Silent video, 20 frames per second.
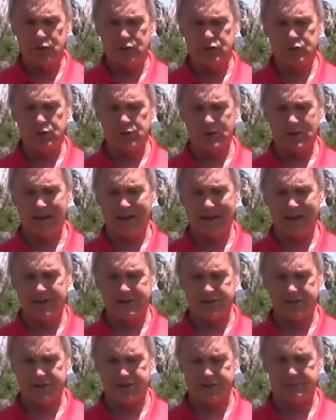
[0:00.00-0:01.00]

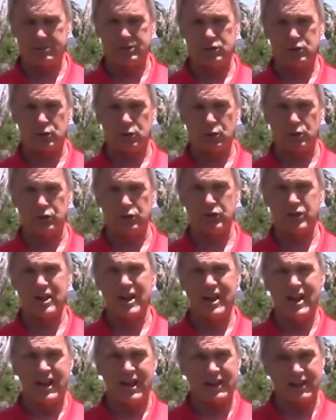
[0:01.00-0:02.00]
neutralizes the shoulders,
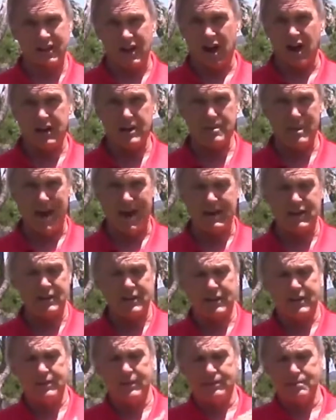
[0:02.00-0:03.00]
and it
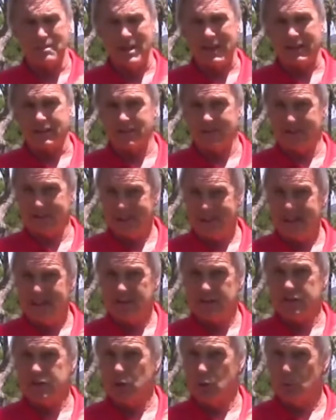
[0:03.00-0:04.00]
automatically makes
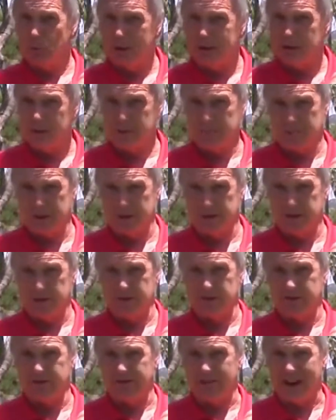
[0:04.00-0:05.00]
these, the weaker
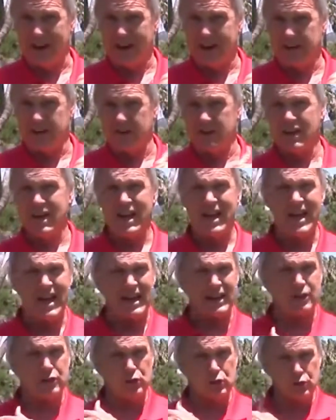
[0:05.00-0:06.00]
muscles, fire
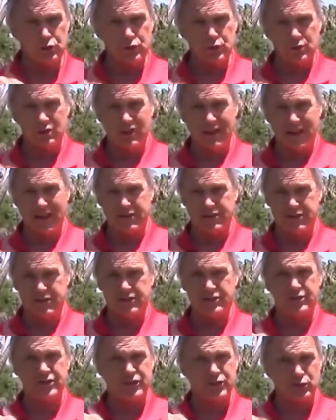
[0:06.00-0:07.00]
and
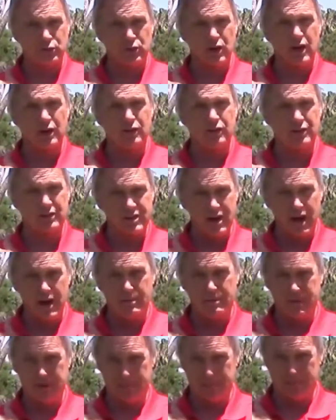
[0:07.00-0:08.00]
neutralizes the stronger
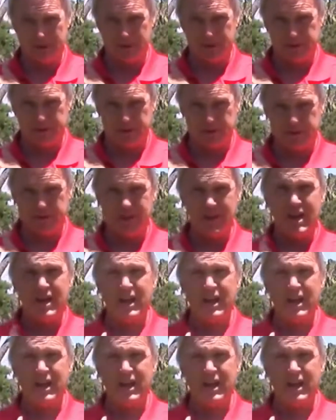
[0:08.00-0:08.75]
dominant muscles.